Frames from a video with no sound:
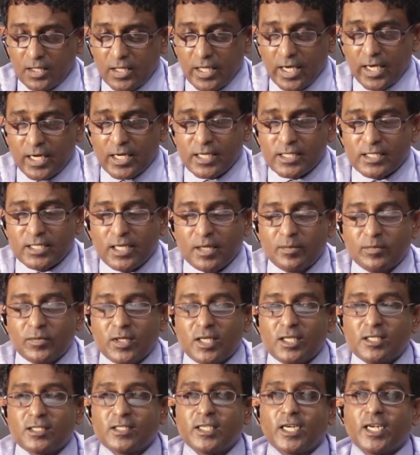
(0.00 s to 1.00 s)
There are some
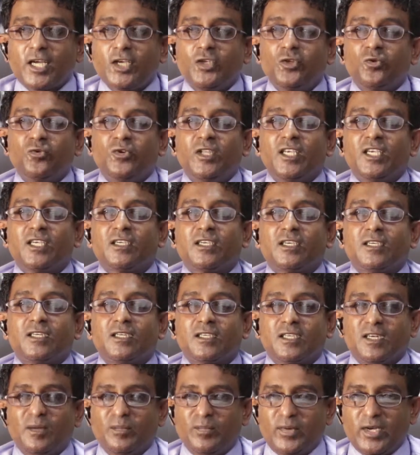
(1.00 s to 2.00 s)
things that are unique
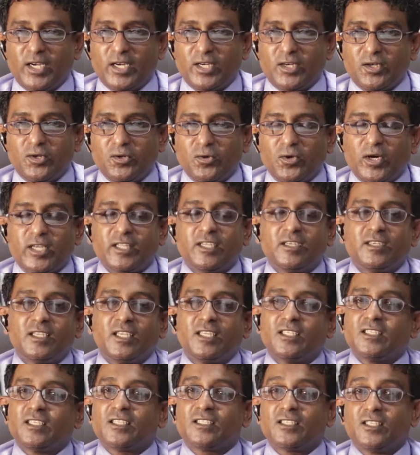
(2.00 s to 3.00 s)
compared to other
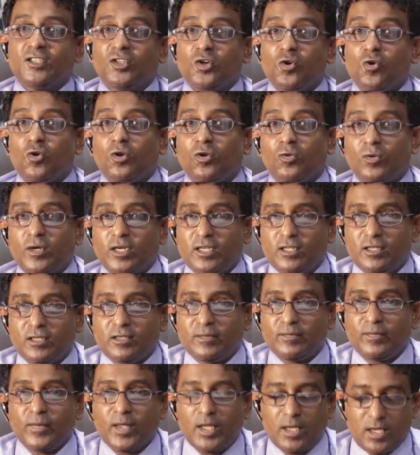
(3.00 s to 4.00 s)
teachers in the whole world.
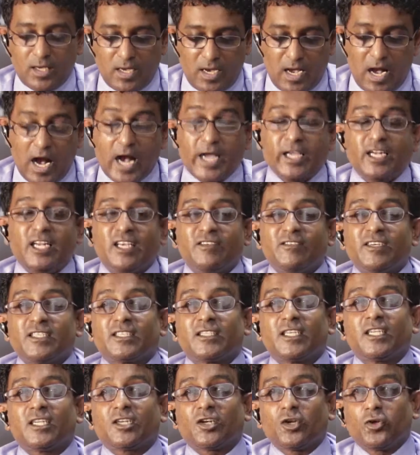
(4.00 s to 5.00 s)
I never
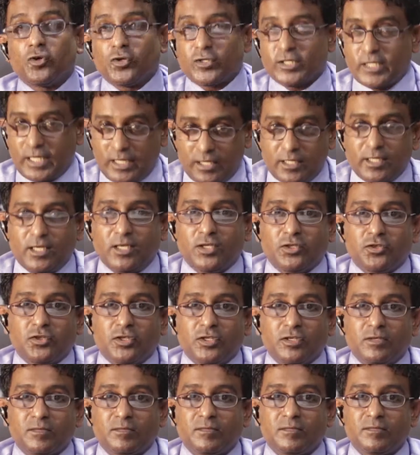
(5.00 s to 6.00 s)
sit close and teach.
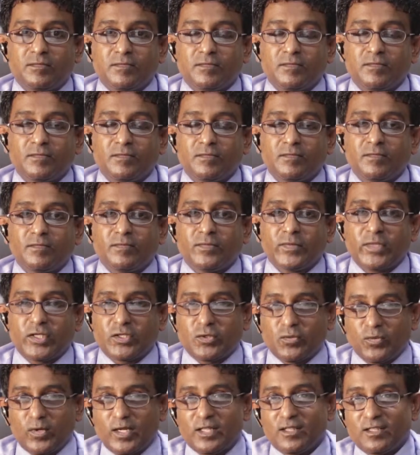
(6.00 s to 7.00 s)

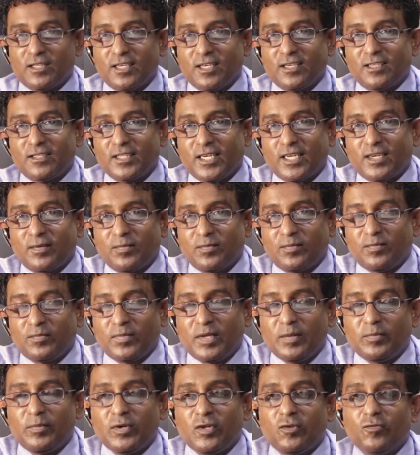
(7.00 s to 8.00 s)
That's one thing that
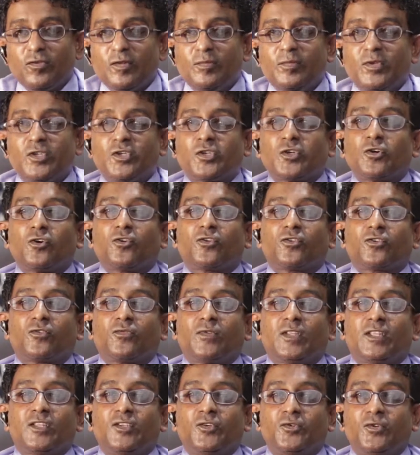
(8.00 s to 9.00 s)
people will be shocked
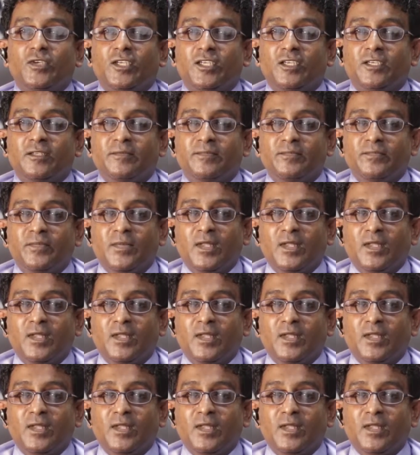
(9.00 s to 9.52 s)
when you hear.